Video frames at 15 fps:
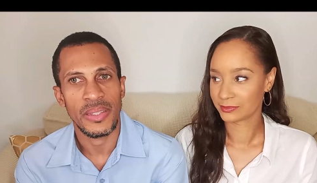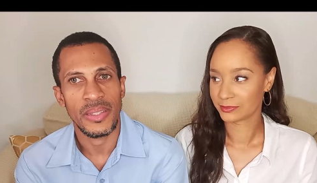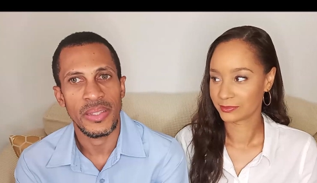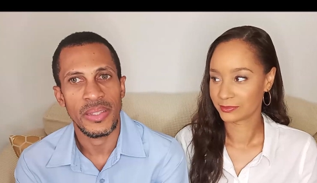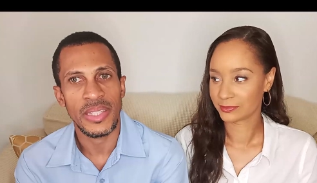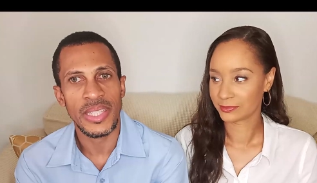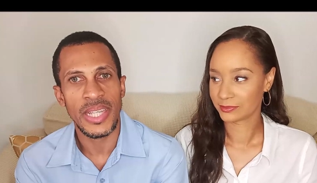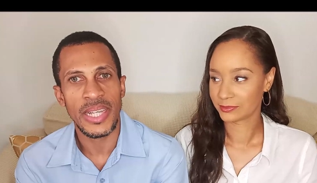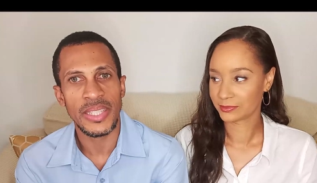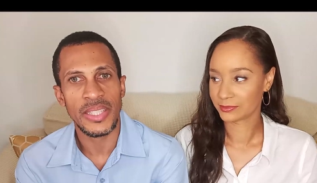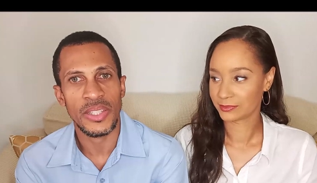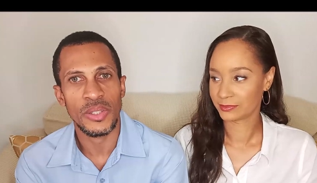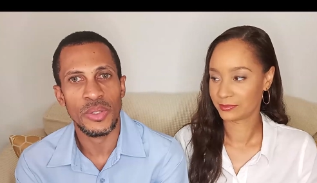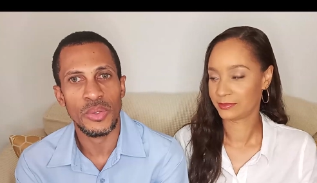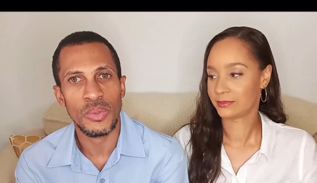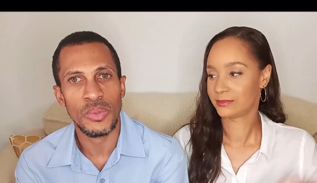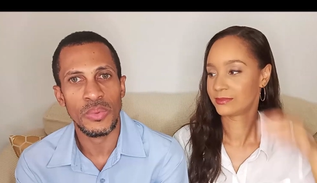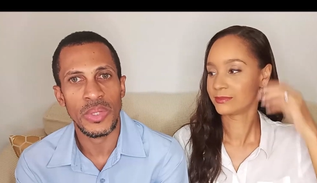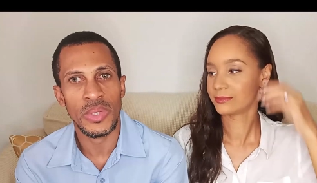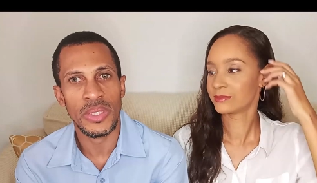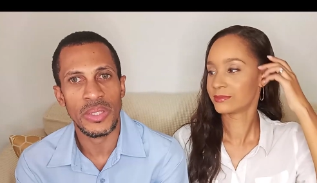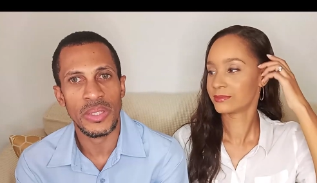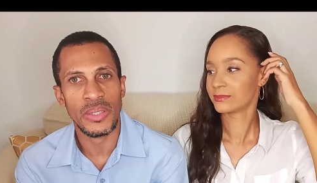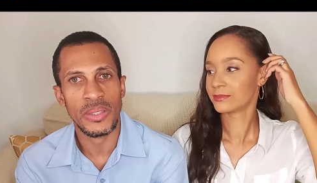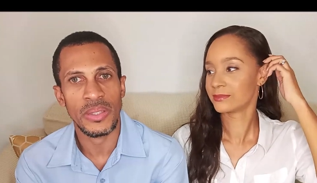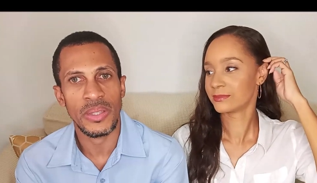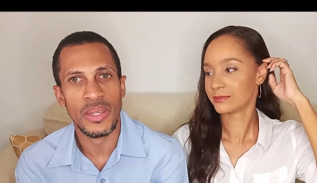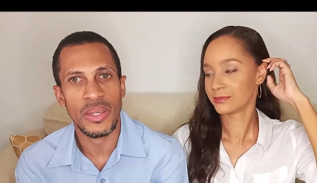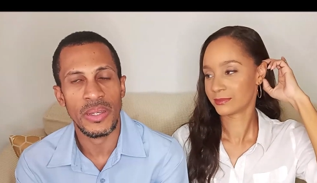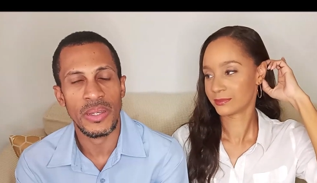Speaker 1: This has to do with
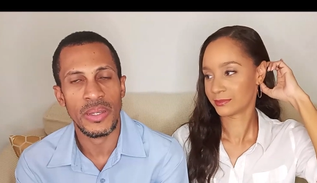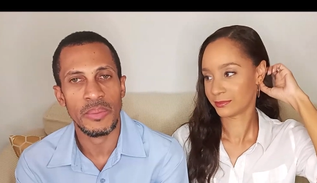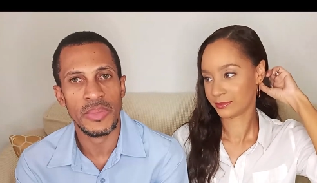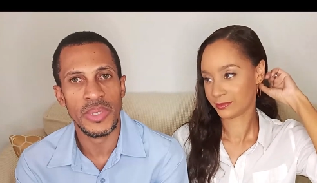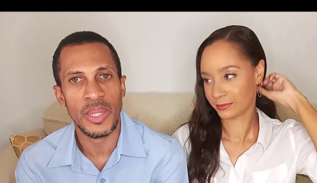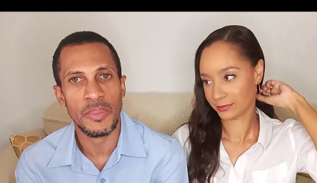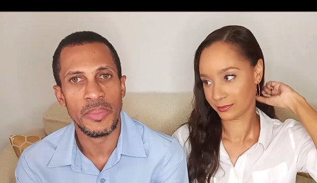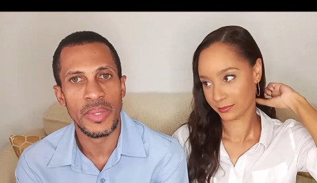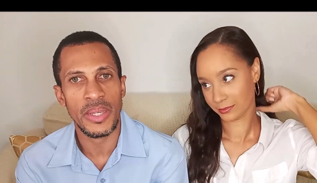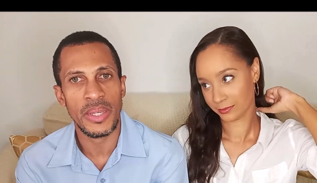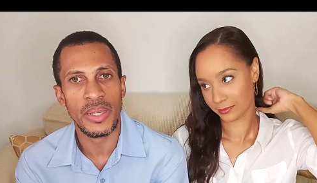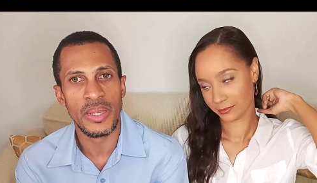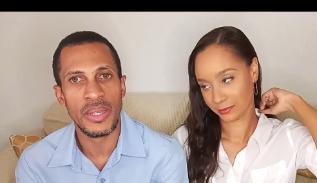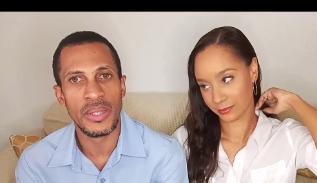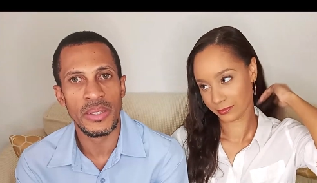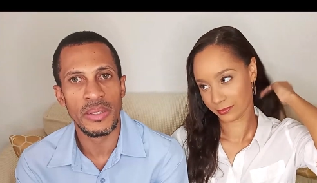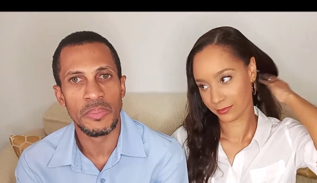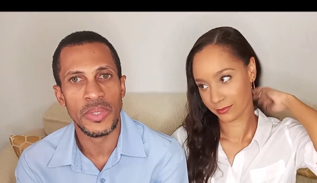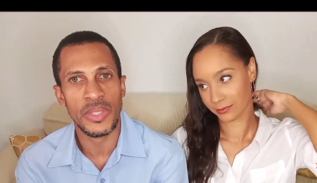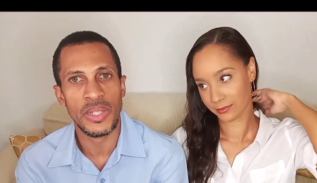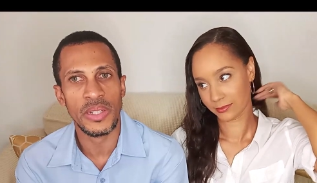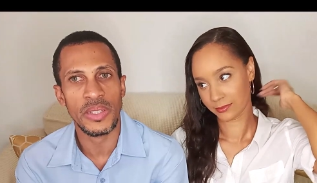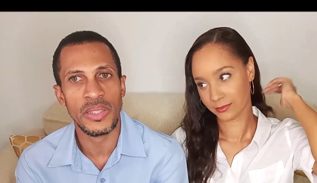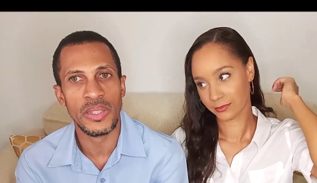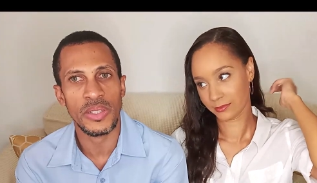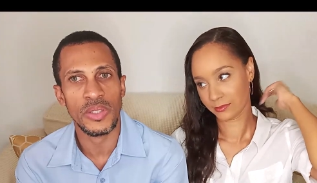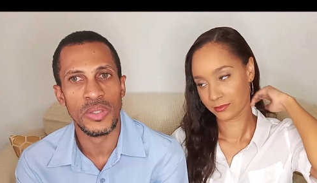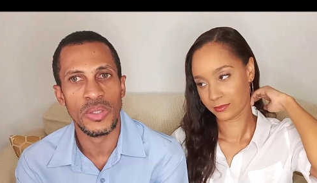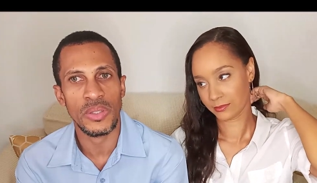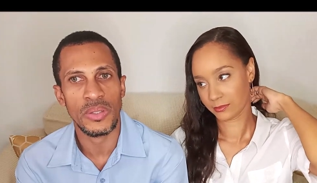um, something pertaining to
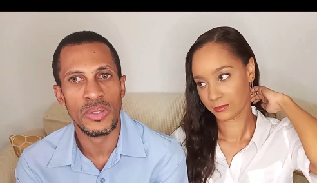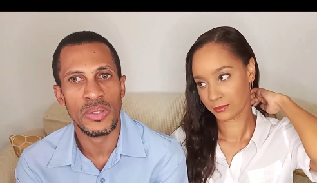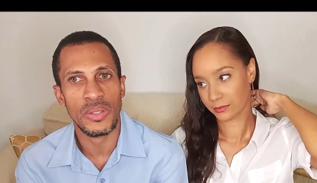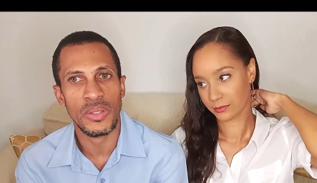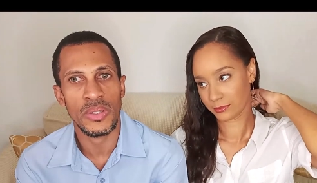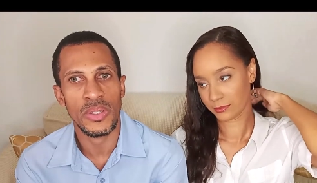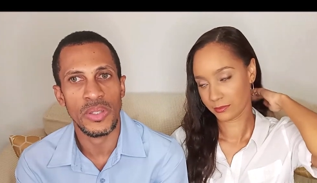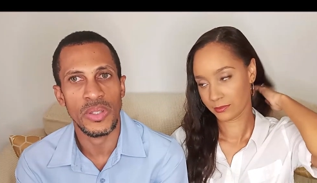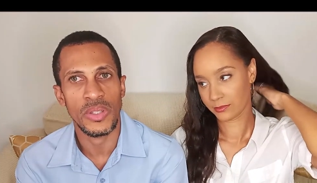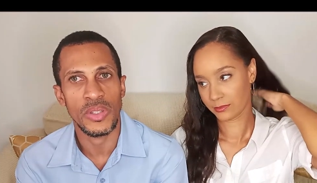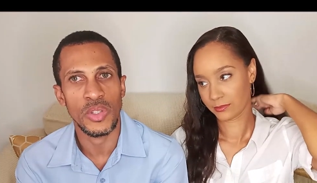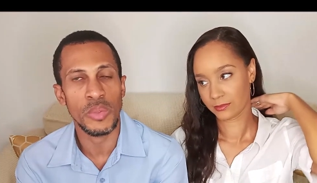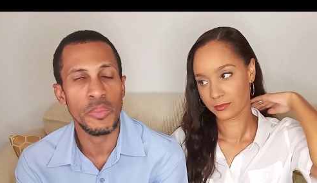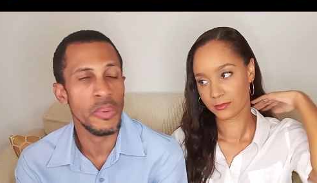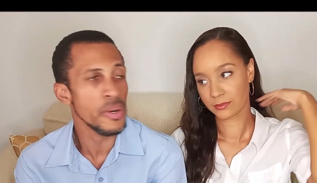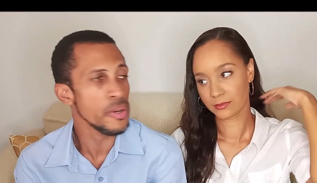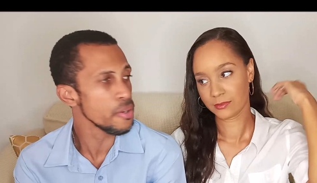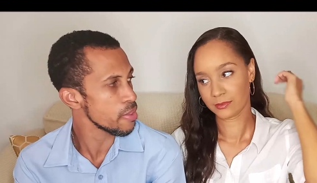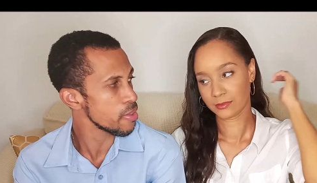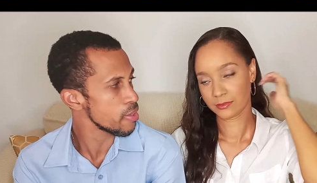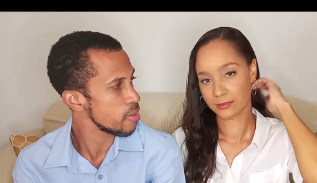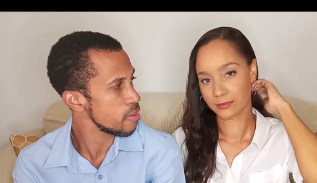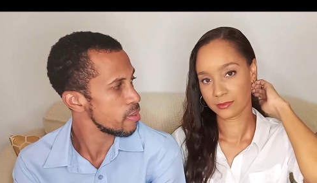new birth.